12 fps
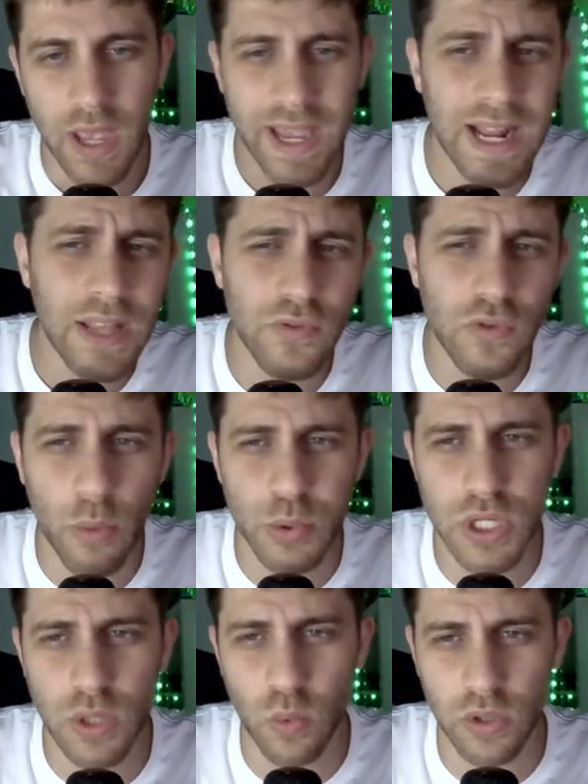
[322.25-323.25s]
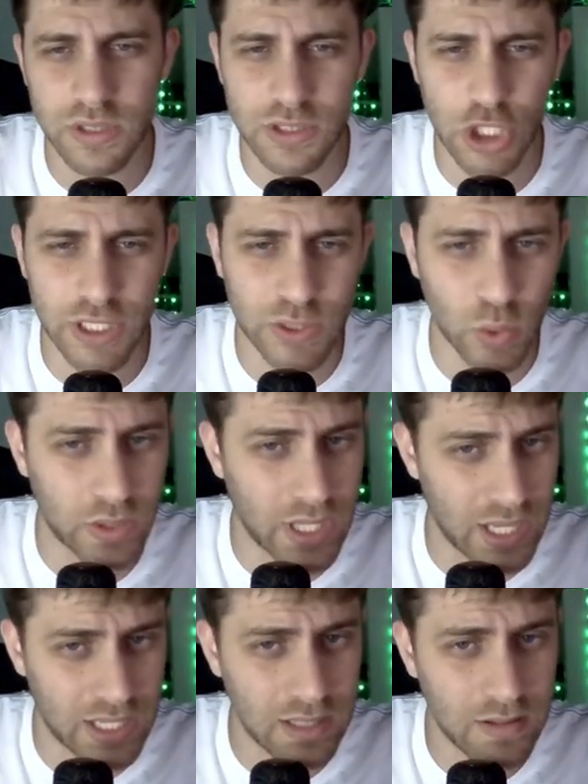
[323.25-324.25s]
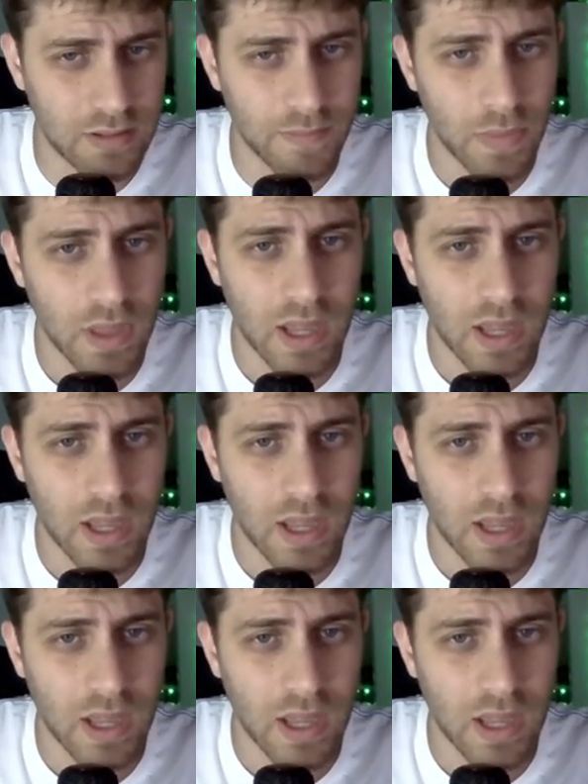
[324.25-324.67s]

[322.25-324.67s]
Another option was just to take it.